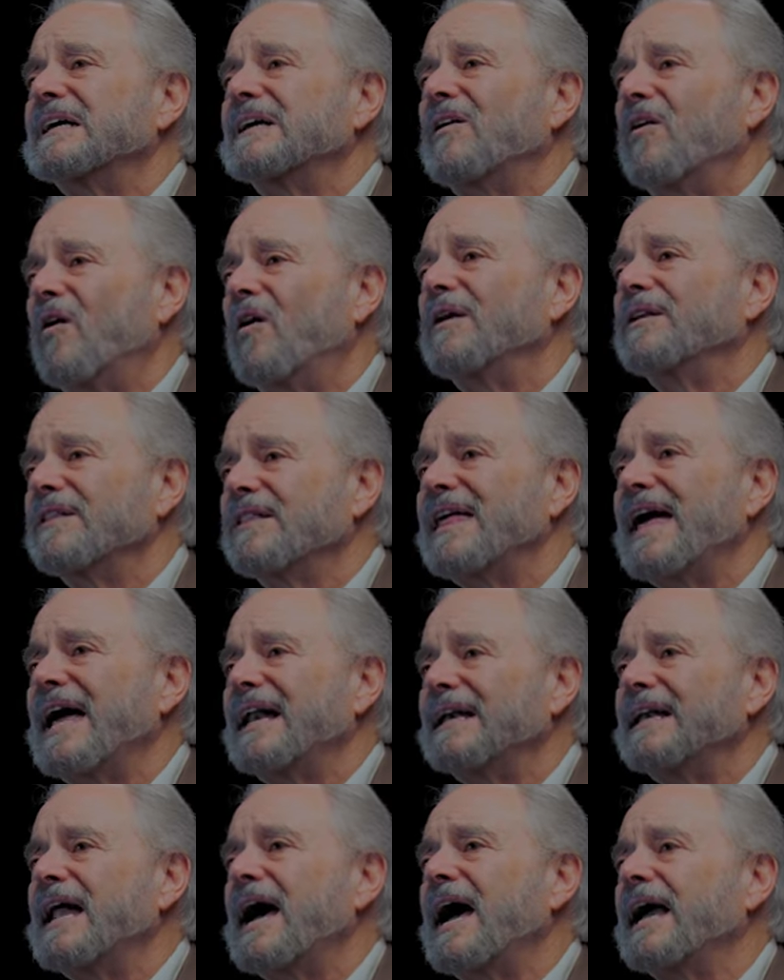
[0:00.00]
On that
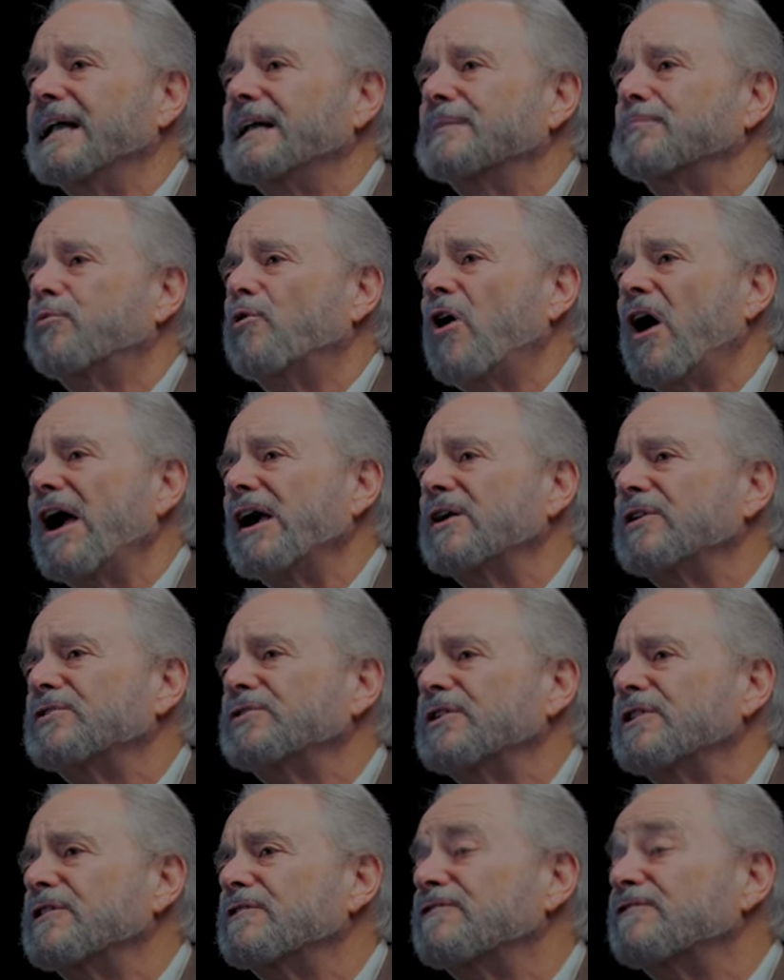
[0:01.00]
night, prior
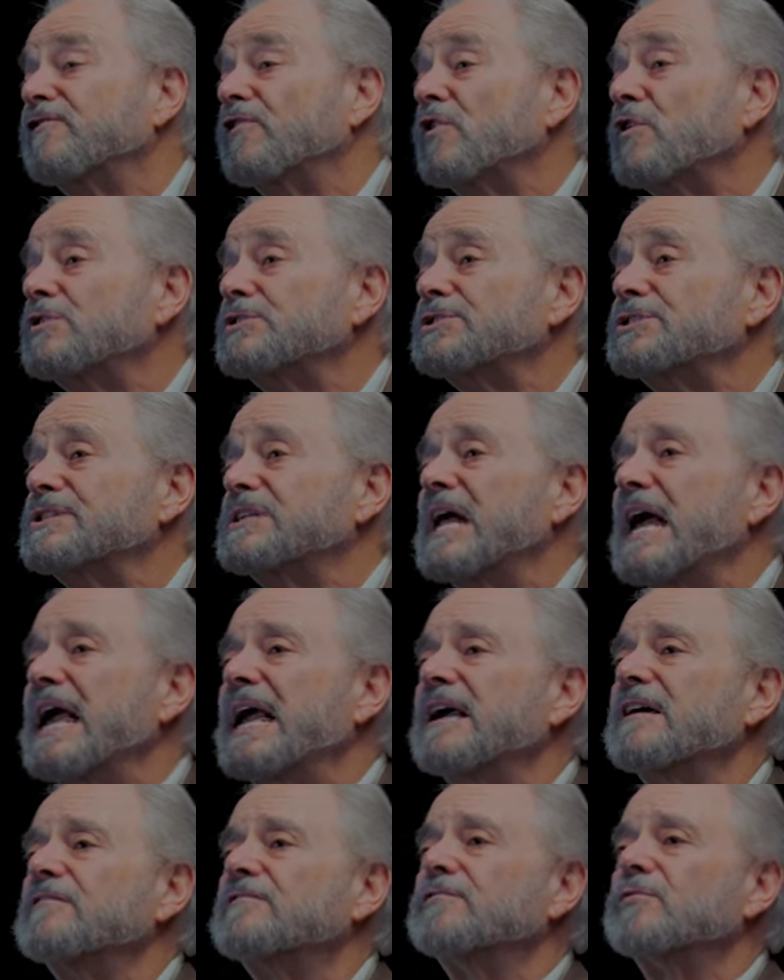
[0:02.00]
to the first
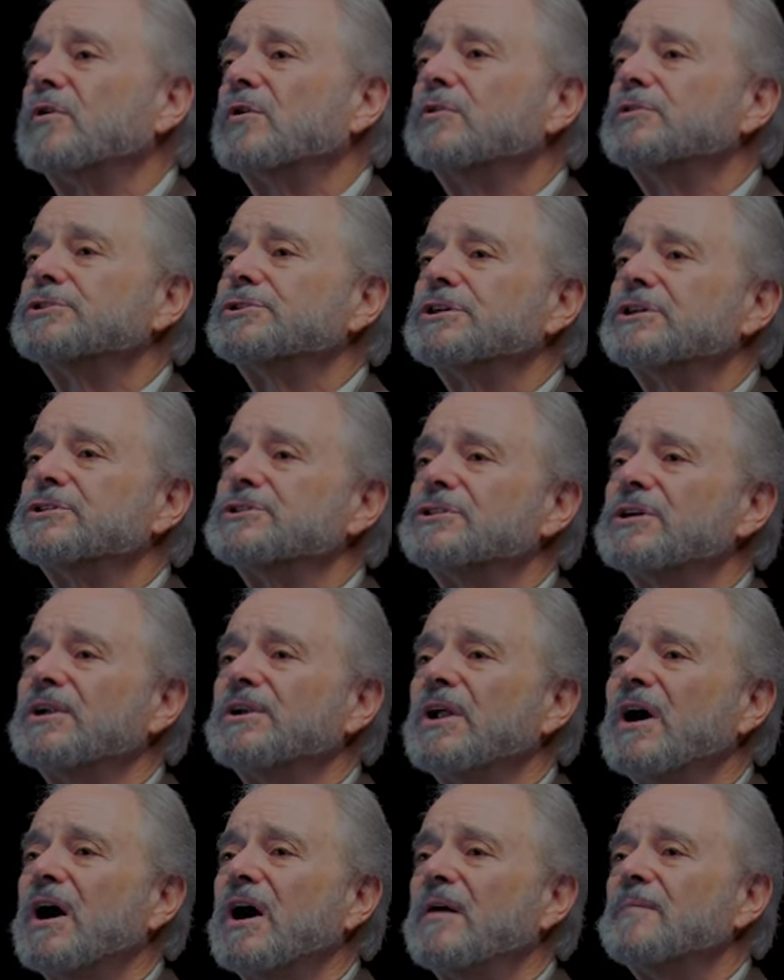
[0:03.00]
day of Rosh
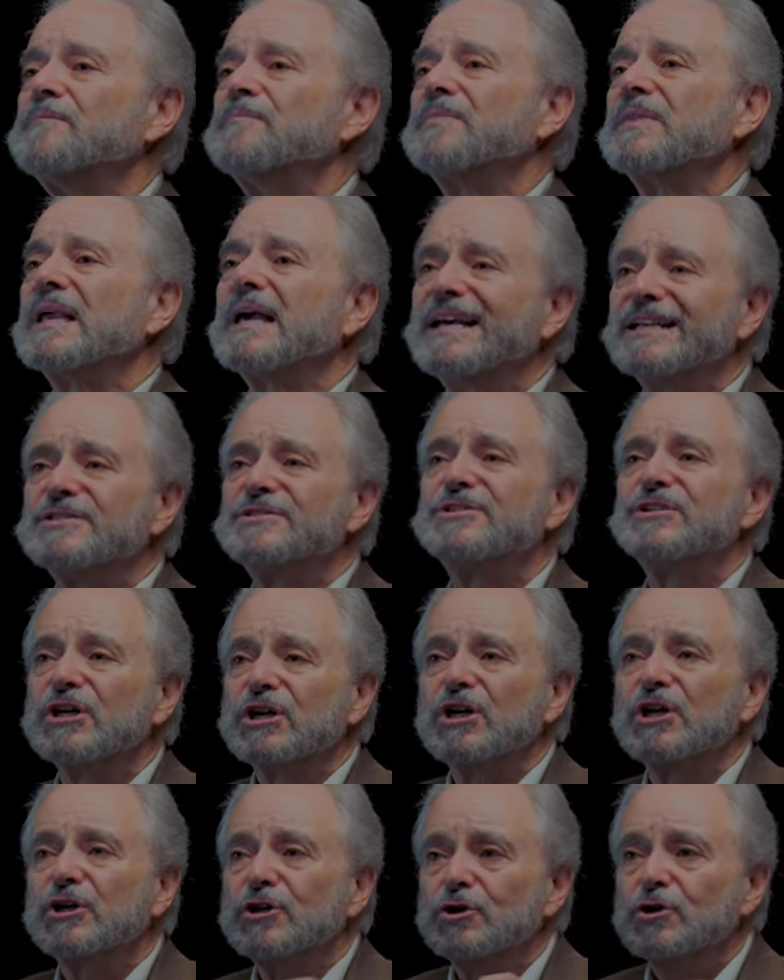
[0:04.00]
Hashanah, as the
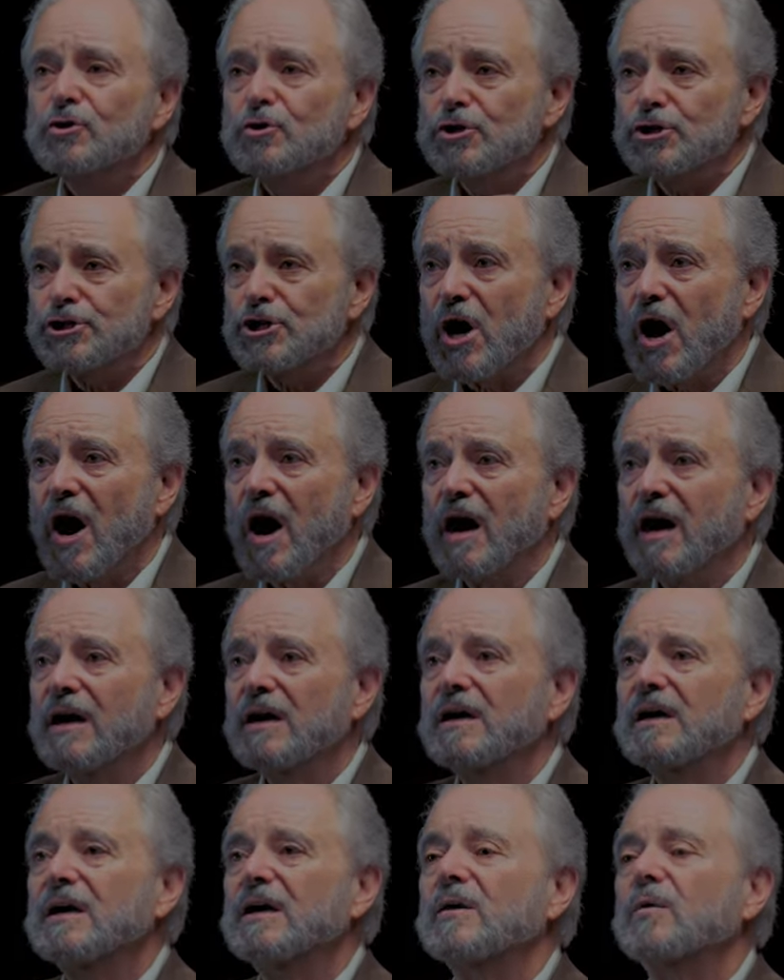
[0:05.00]
Kedusha
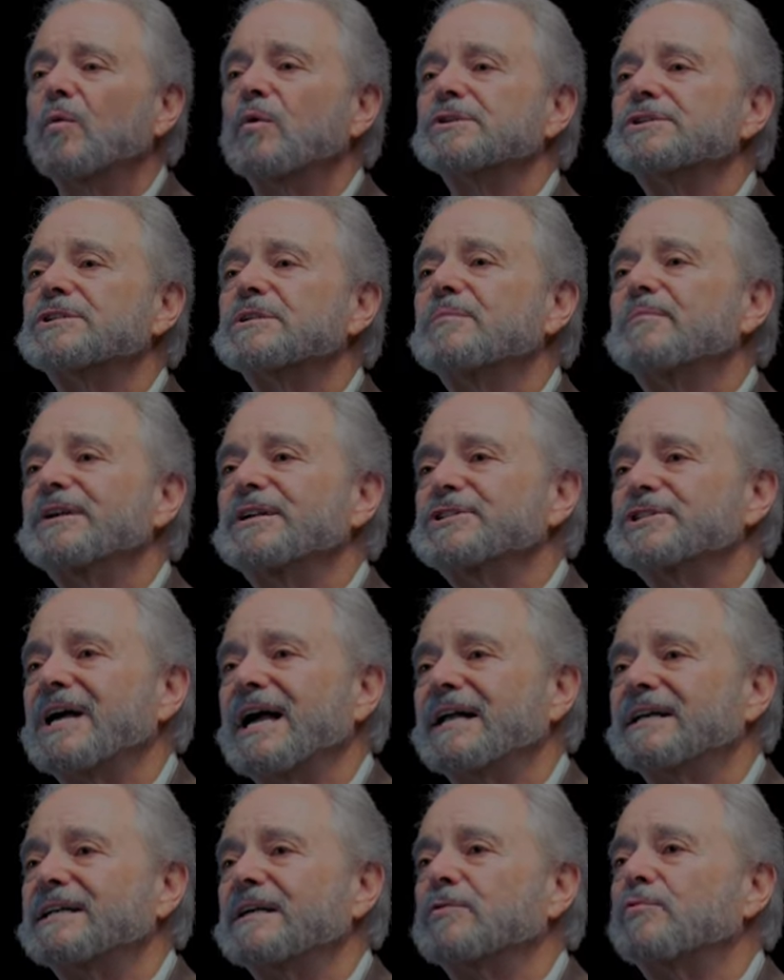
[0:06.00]
was to be
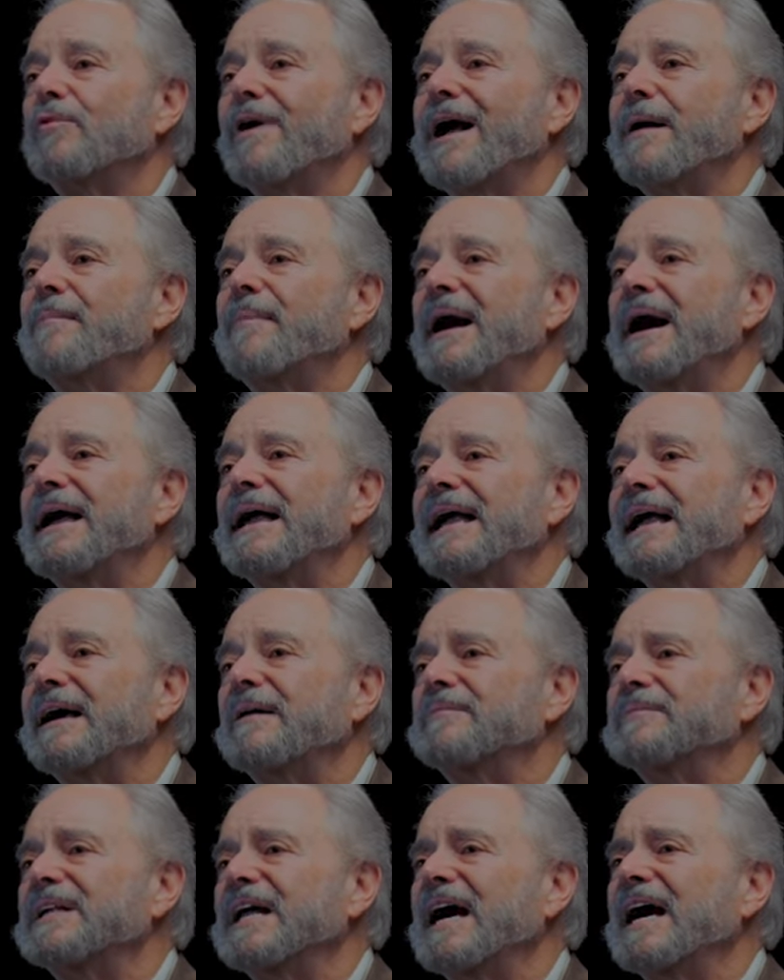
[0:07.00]
chanted, Rabbi
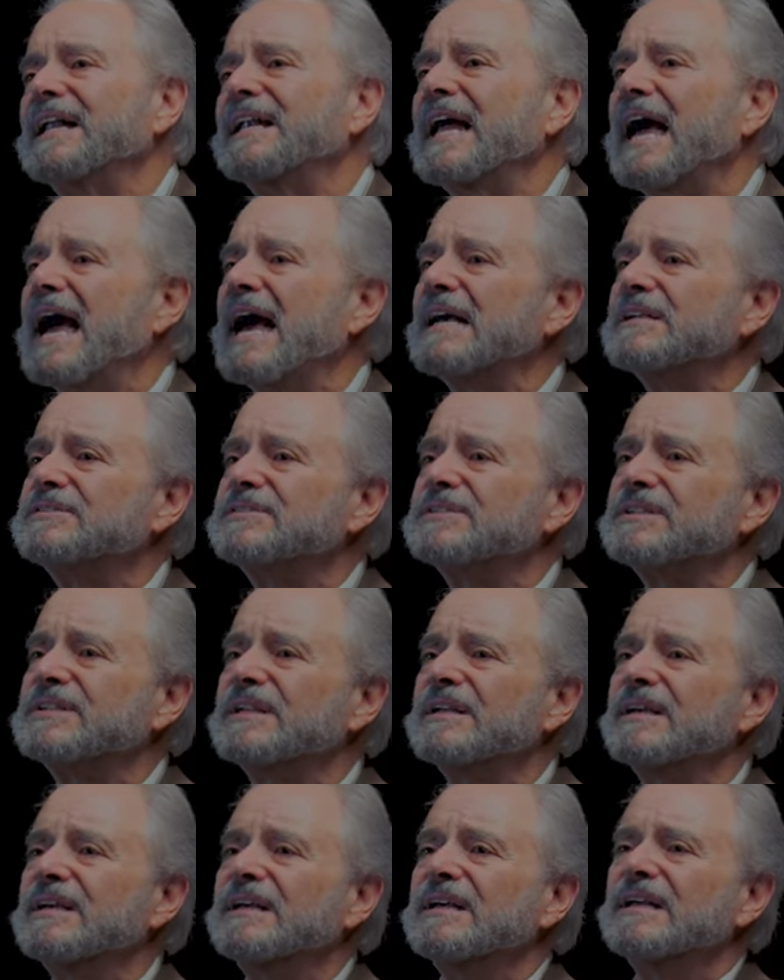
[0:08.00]
Amnon asked
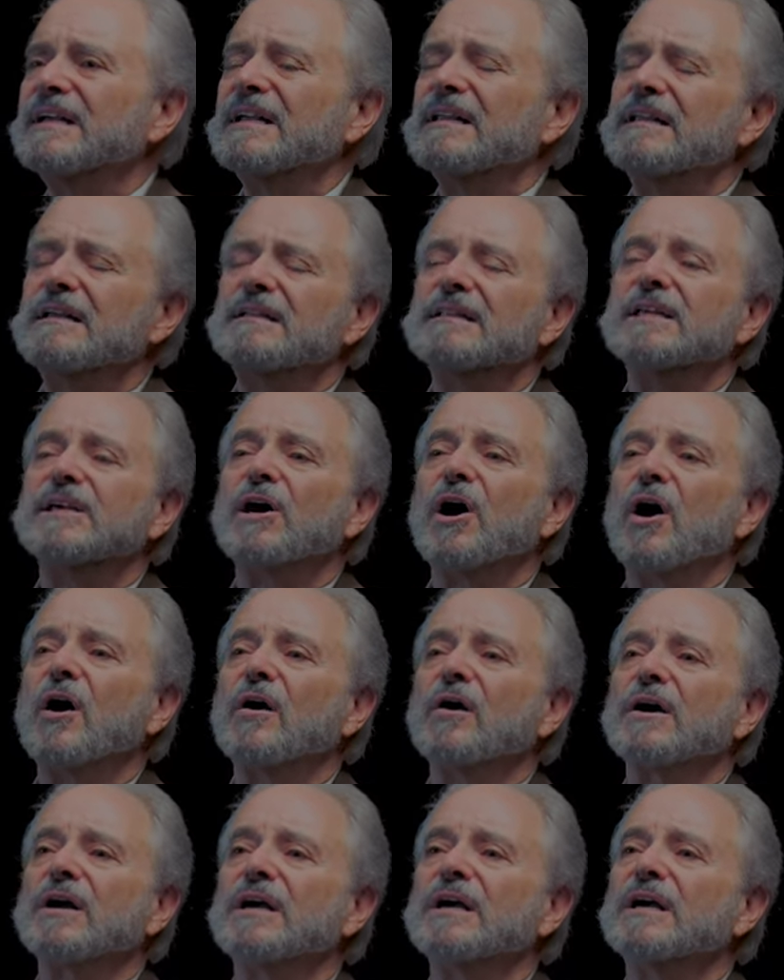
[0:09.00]
that the
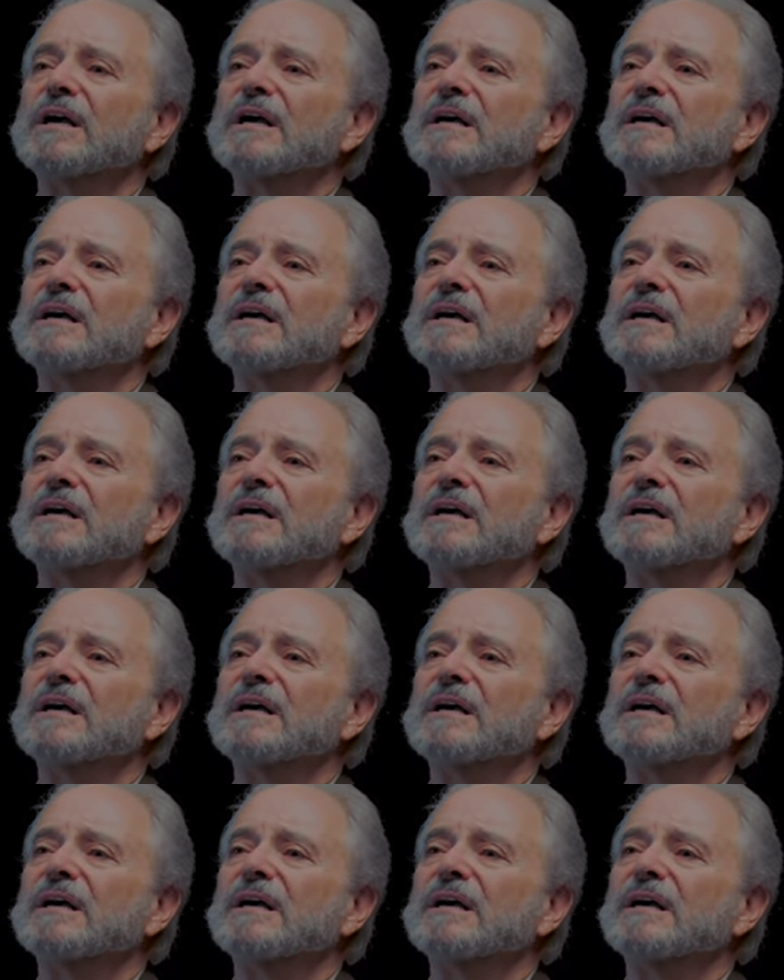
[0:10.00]
ark